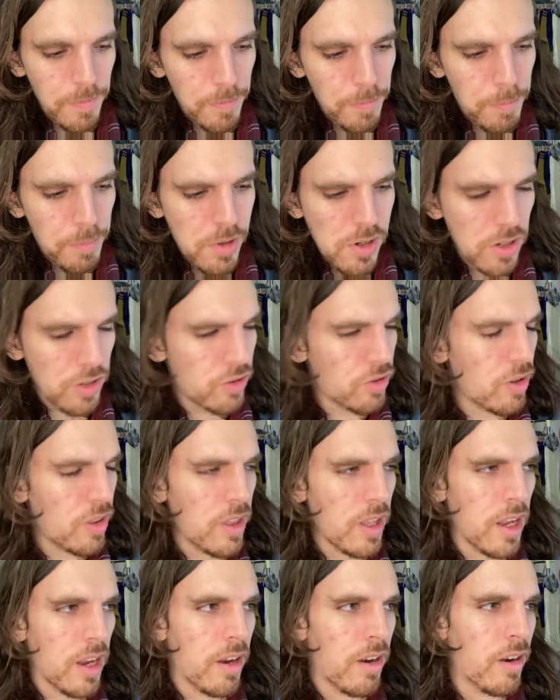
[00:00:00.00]
push
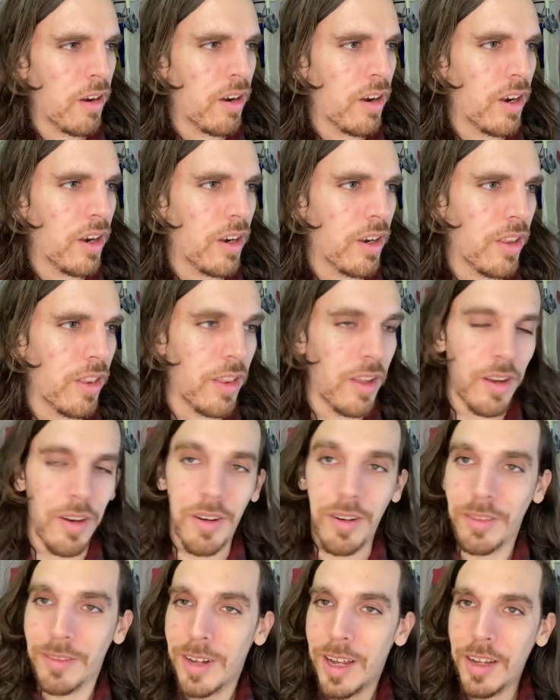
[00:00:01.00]

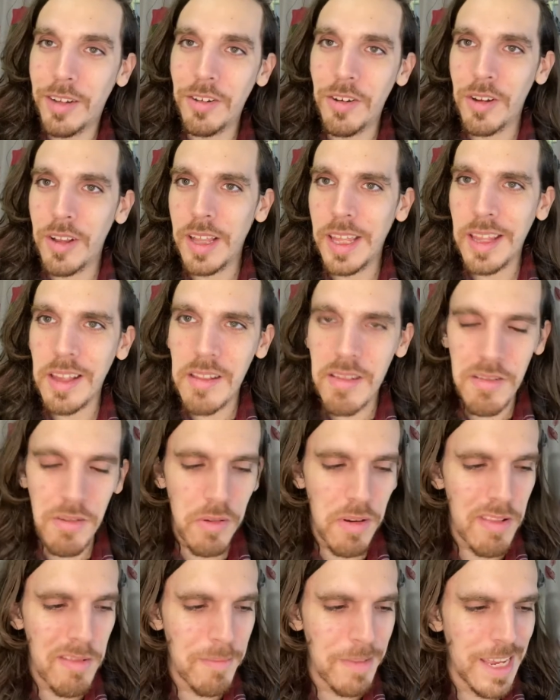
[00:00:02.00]
their underlings, so
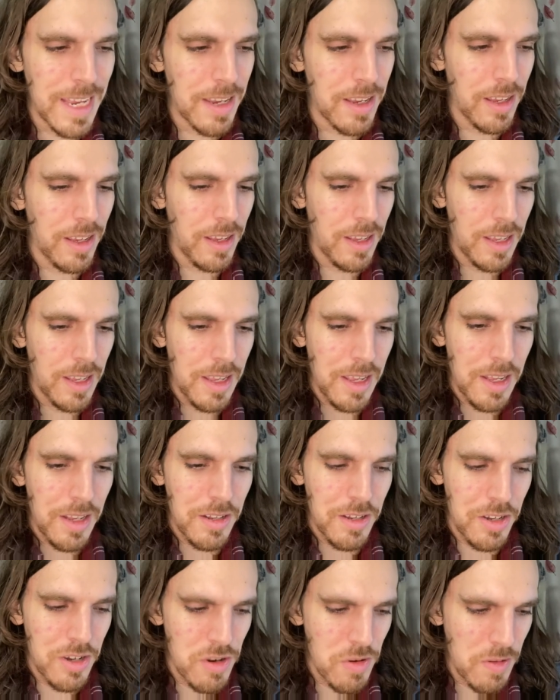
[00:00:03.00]
to speak,
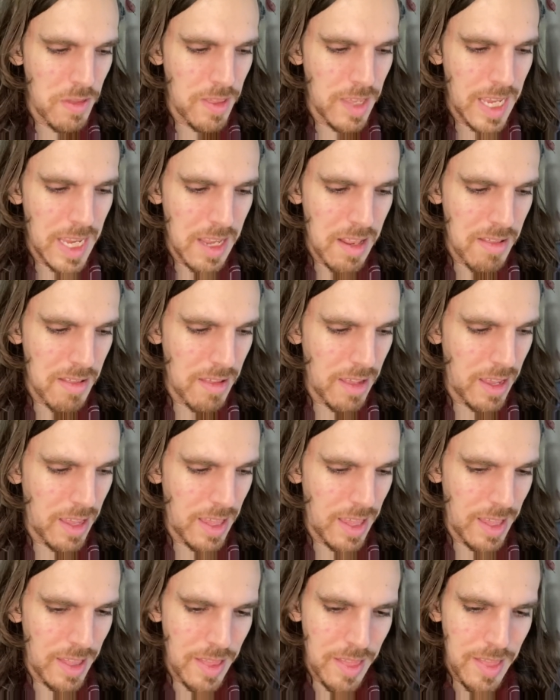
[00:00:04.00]
to do things
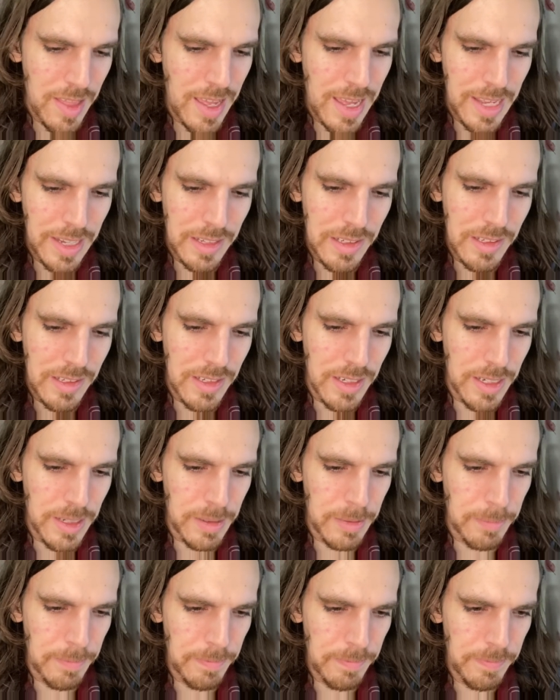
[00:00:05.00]
that
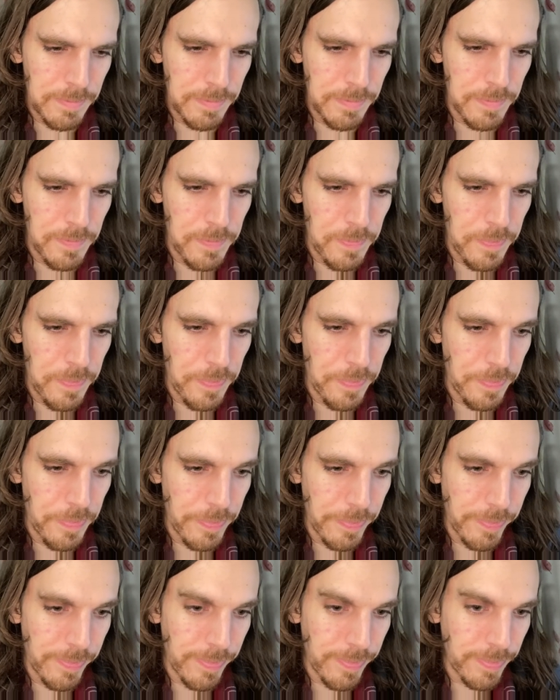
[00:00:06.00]

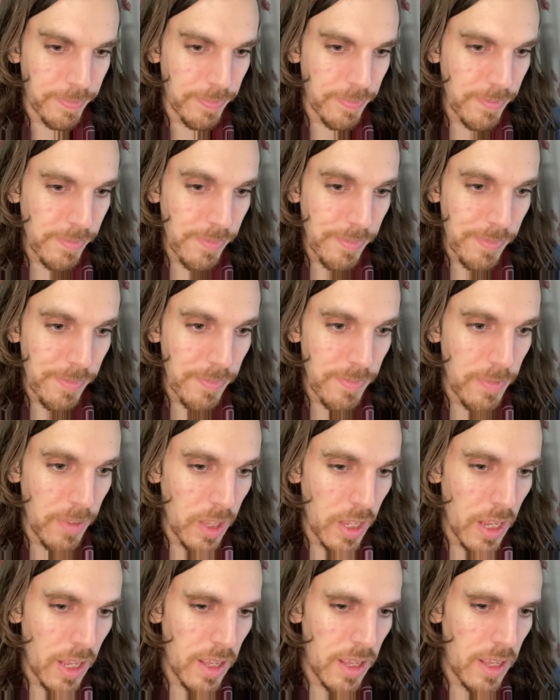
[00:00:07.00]

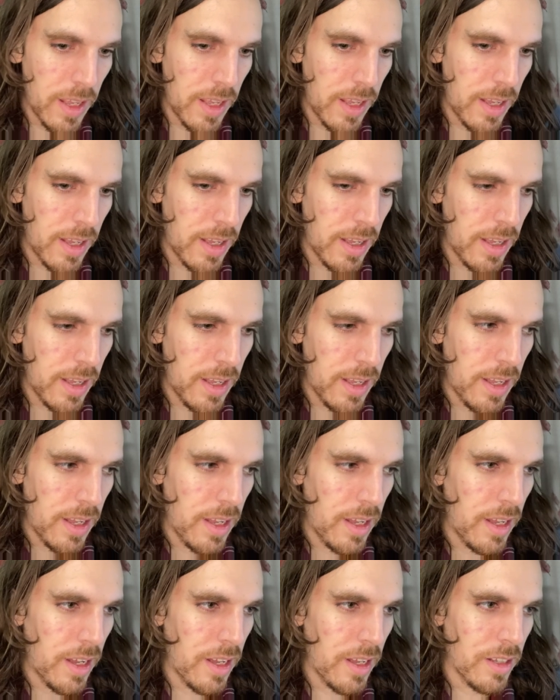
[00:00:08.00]

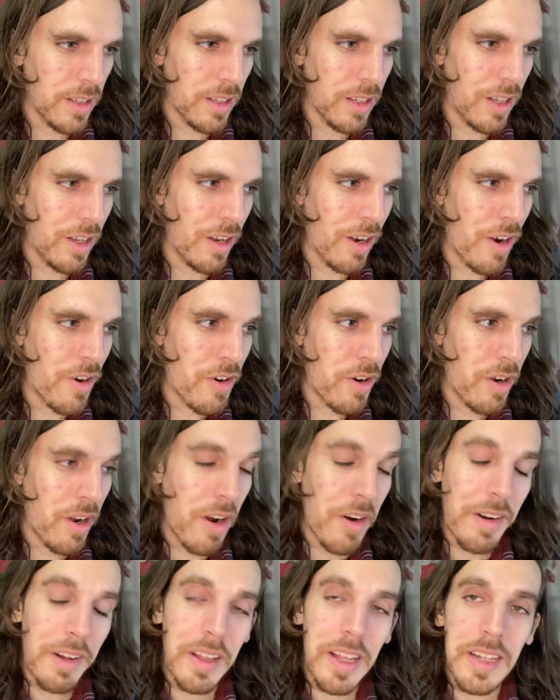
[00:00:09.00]
are
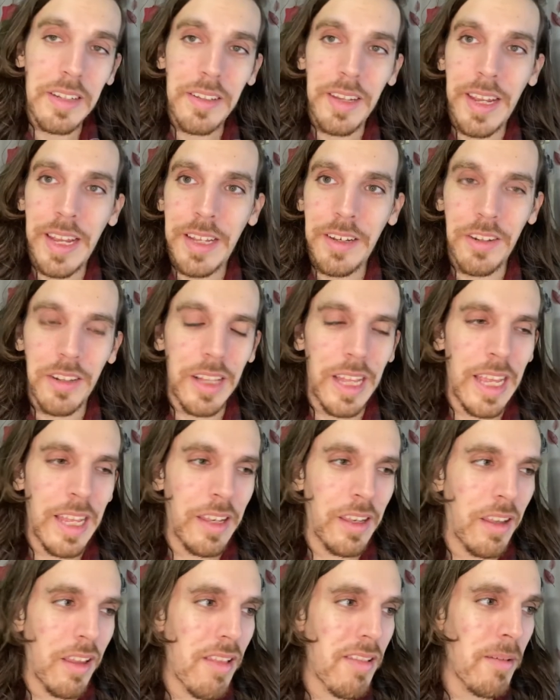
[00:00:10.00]
a lot to handle,
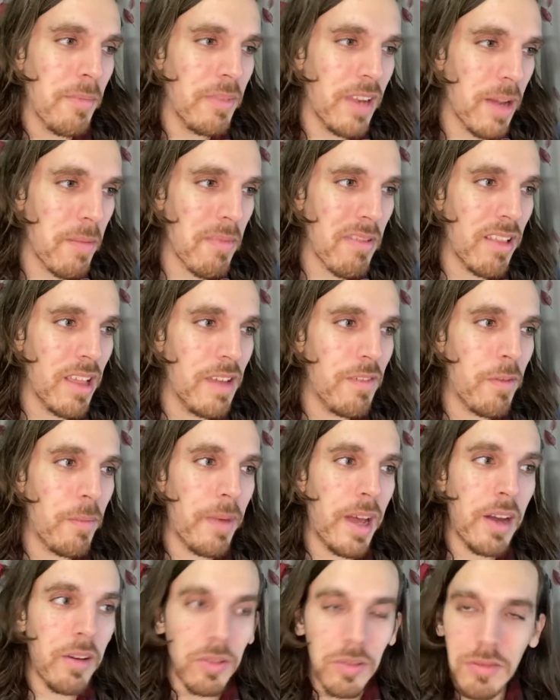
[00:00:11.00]
and sometimes leave them
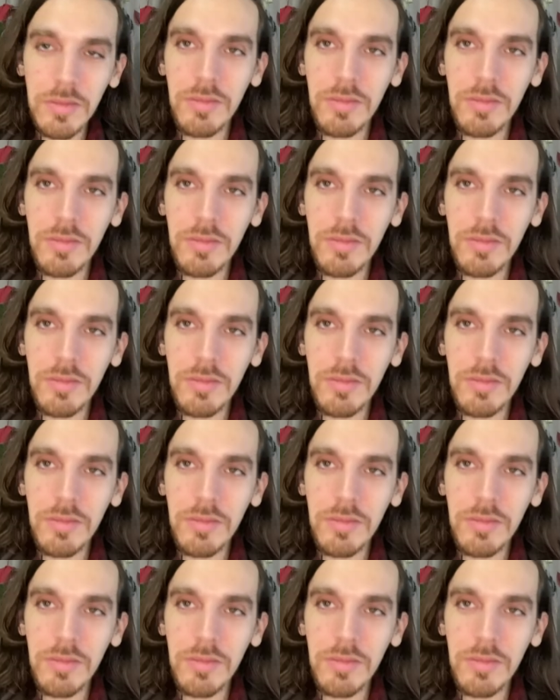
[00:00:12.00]
out